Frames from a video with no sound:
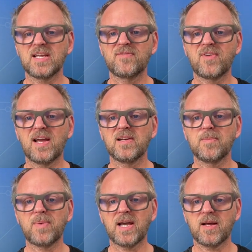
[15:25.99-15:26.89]
And
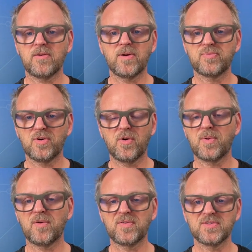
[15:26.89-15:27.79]
finally, binary
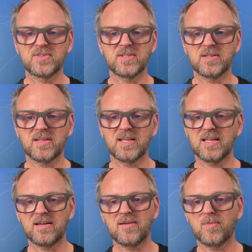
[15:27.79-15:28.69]
protobuf is uh,
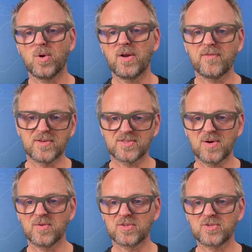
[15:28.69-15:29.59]
uh, a world of its
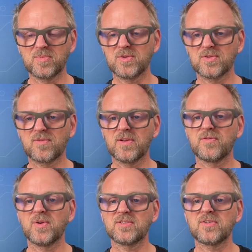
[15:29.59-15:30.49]
own, super useful
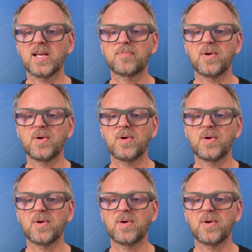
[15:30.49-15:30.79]
if you're into that.